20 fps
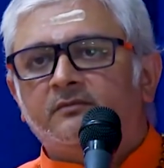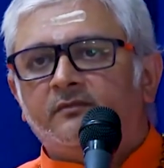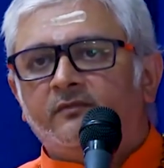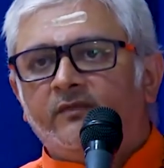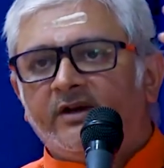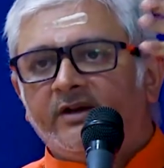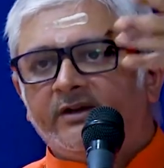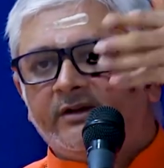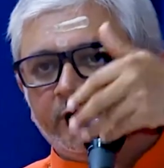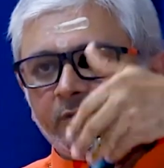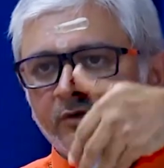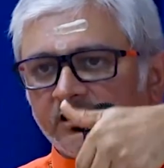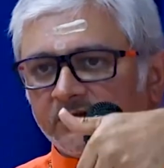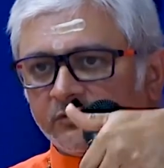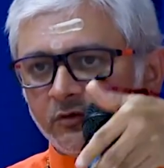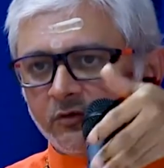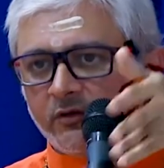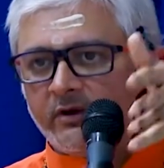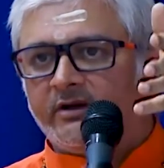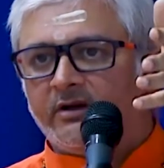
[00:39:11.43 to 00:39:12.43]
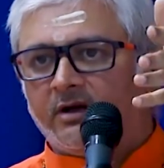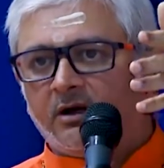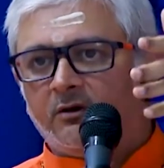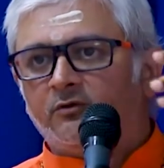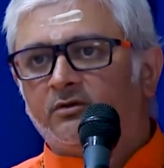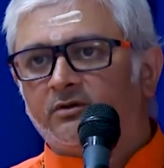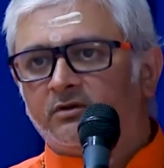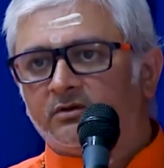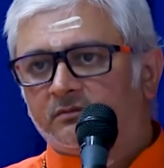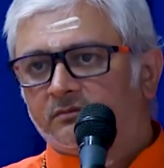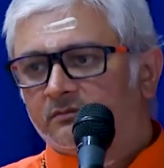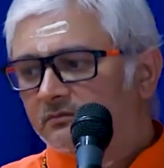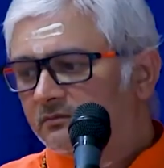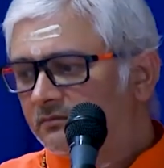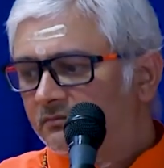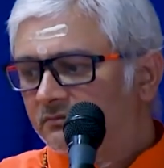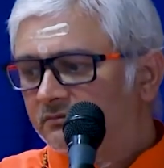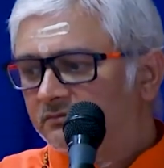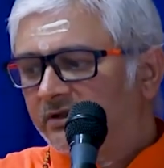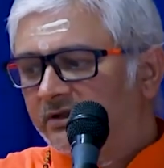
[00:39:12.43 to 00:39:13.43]
when he was going out,
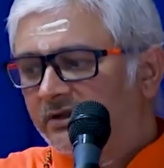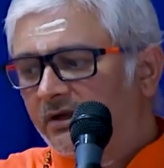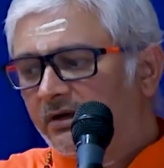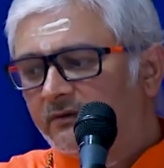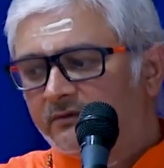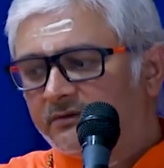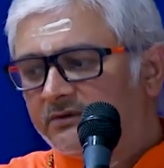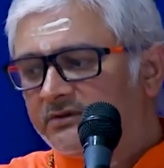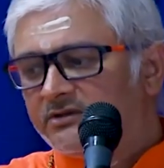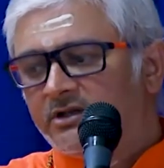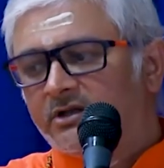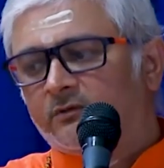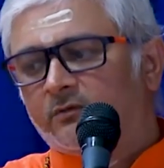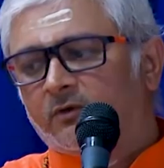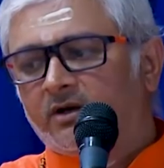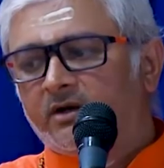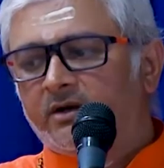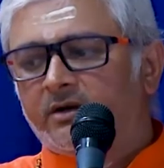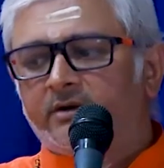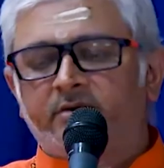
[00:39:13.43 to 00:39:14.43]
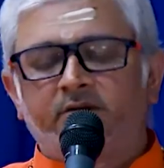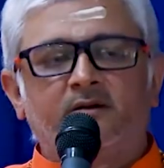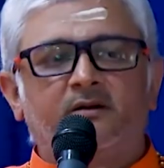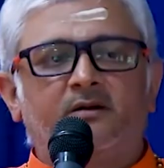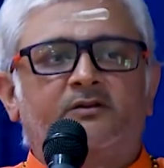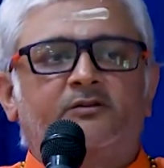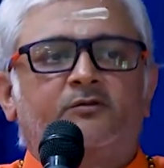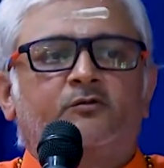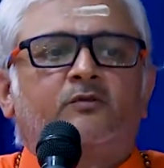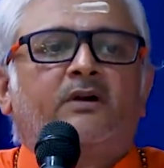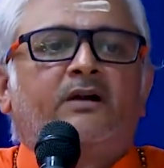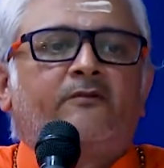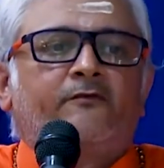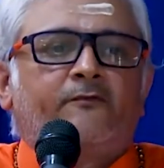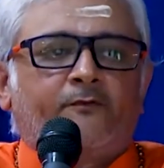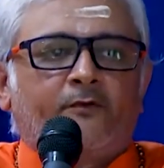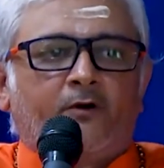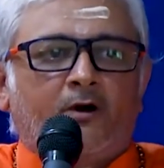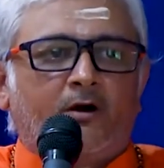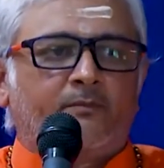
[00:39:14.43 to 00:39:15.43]
there are chick volunteers who have
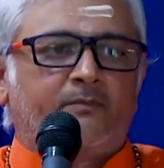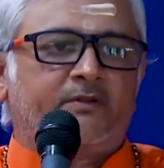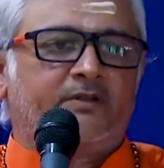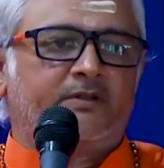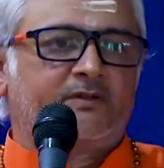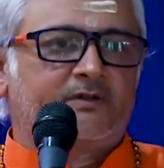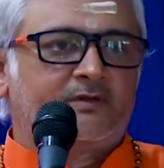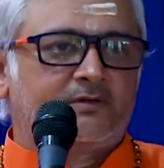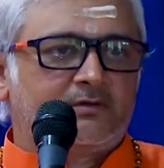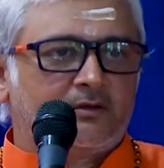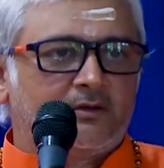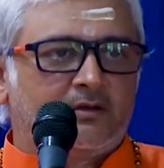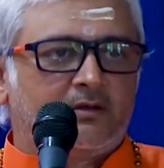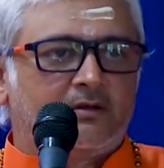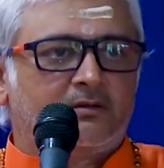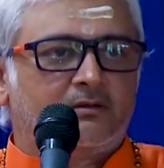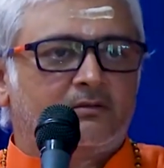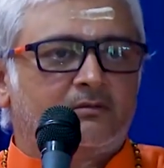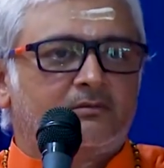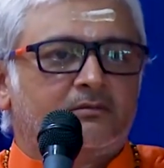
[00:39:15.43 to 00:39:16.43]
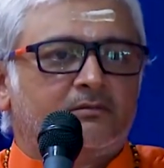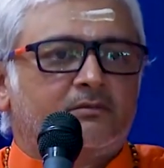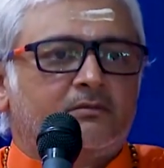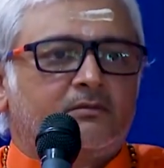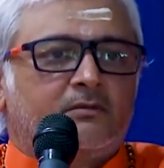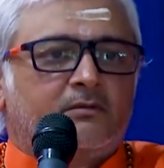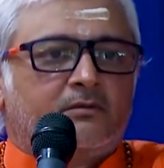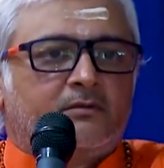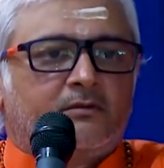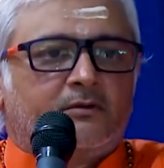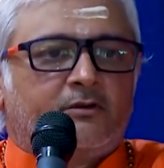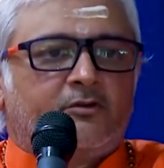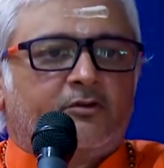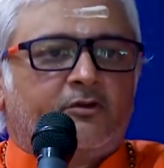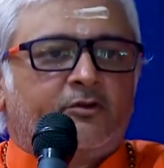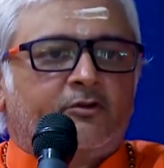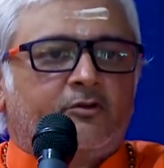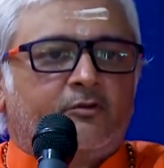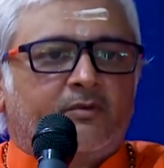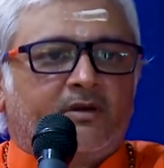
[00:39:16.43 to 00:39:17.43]
formed this,
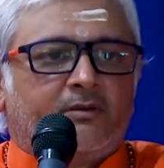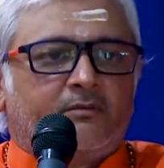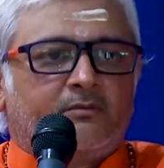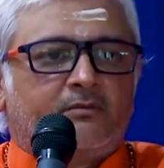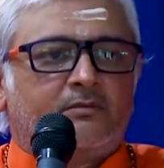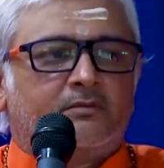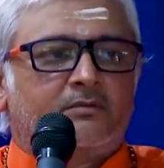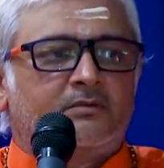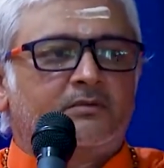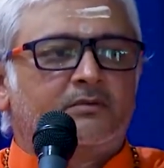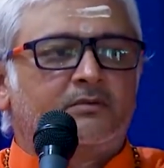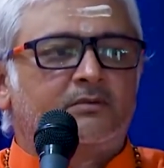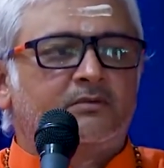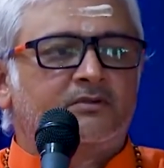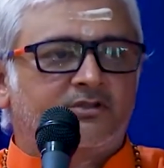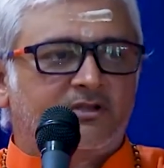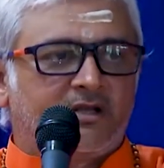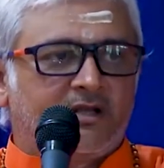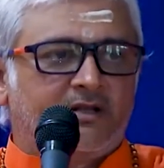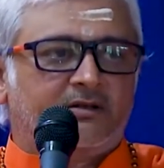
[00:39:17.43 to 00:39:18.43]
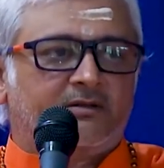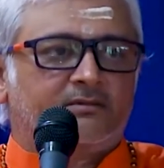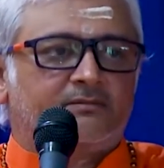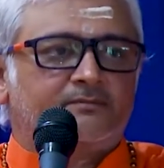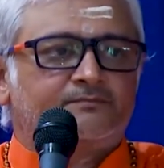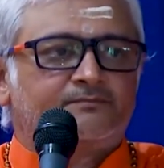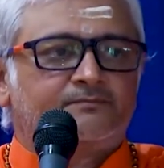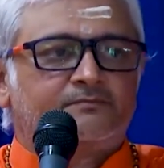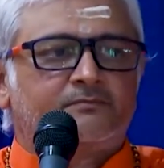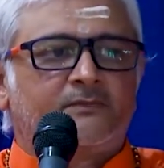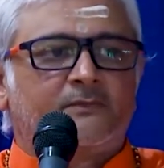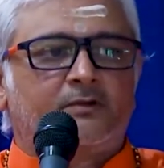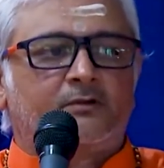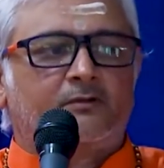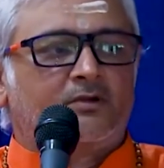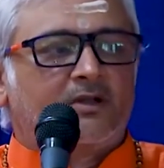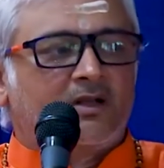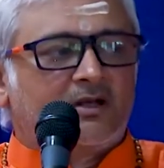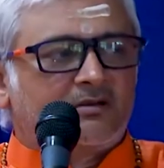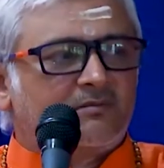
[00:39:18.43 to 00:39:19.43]
human chain,
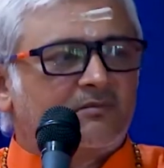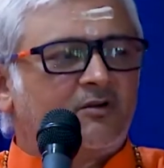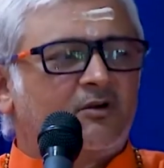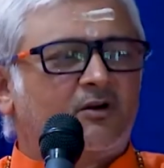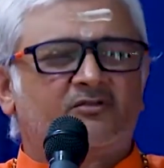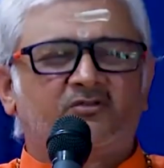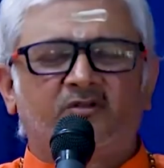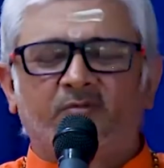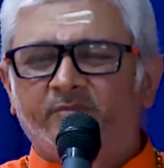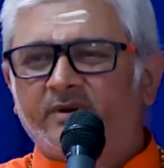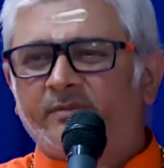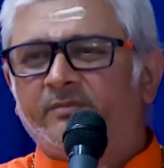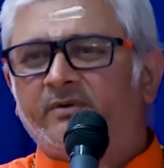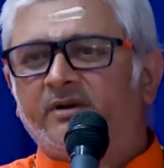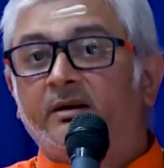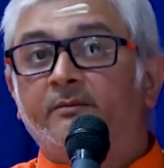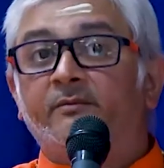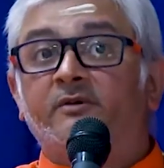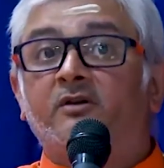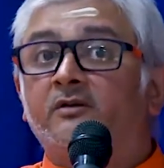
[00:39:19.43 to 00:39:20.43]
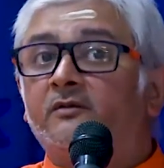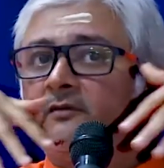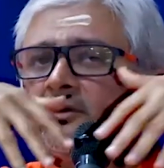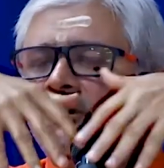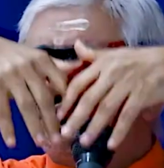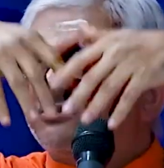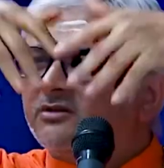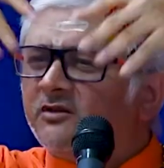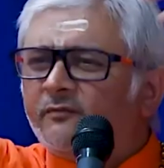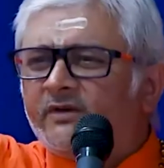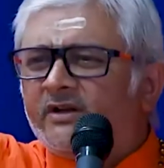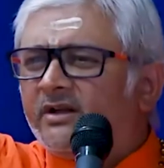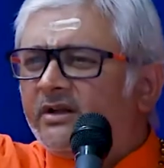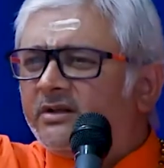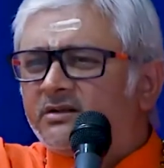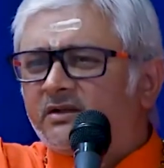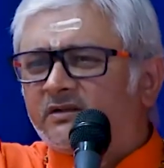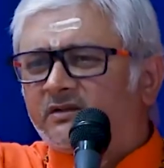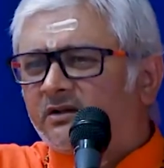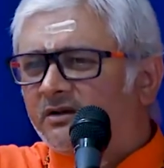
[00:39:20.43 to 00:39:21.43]
so that lots of people, because lots of
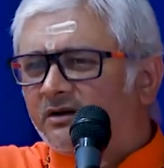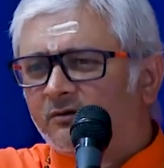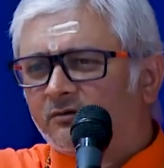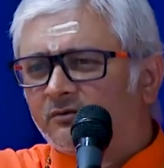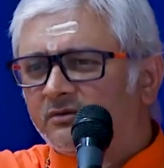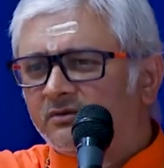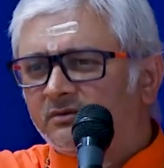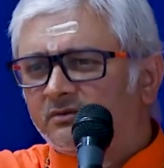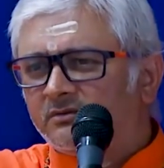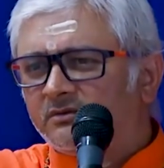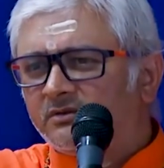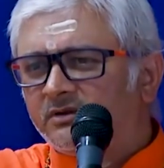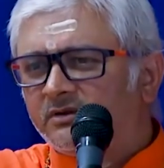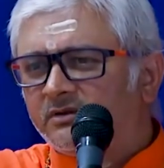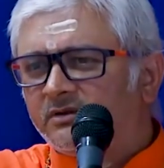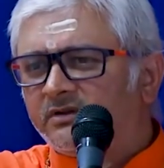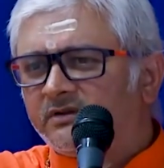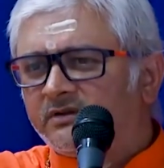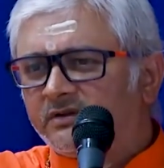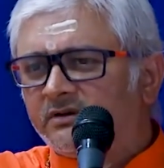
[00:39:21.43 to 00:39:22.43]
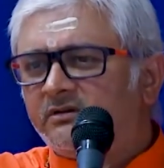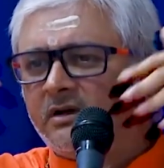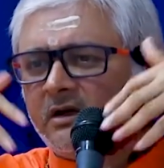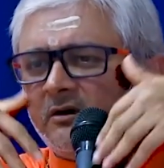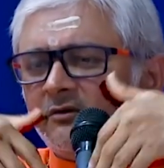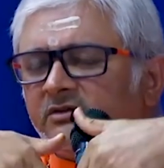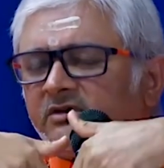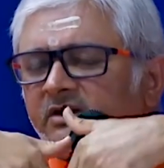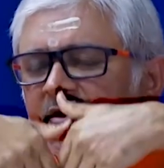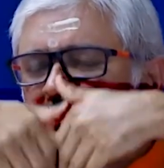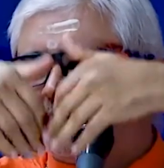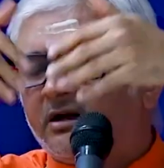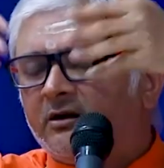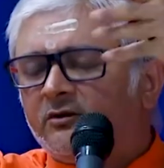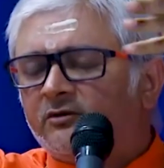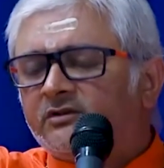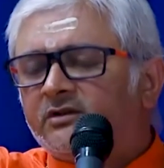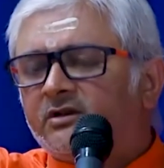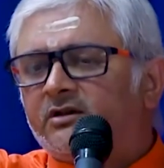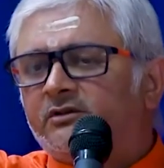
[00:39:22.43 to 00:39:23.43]
villagers around, it's outside
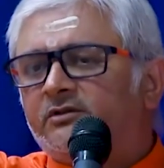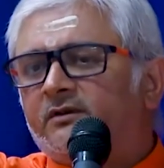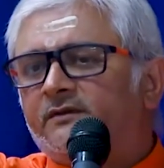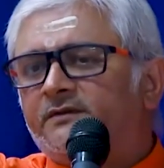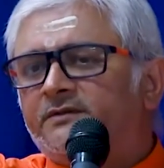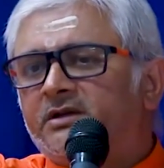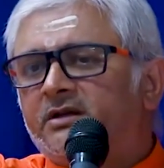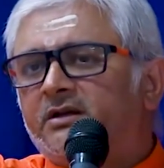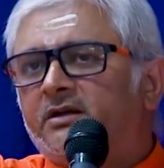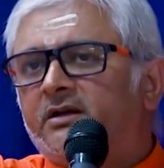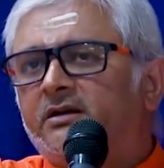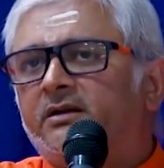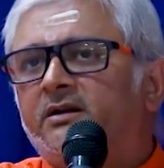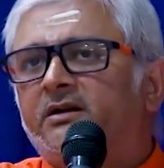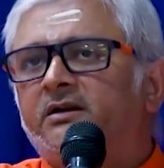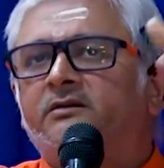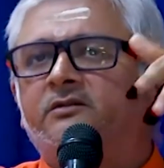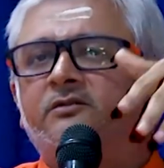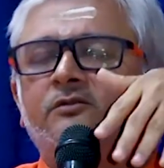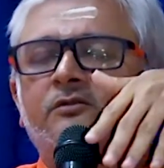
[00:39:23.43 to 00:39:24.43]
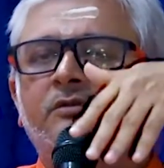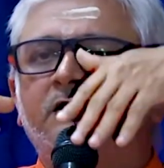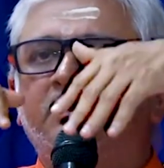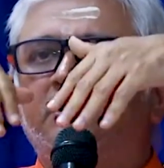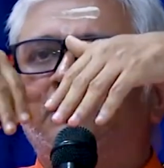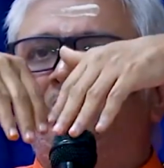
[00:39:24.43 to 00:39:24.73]
outskirts of Chennai, right? So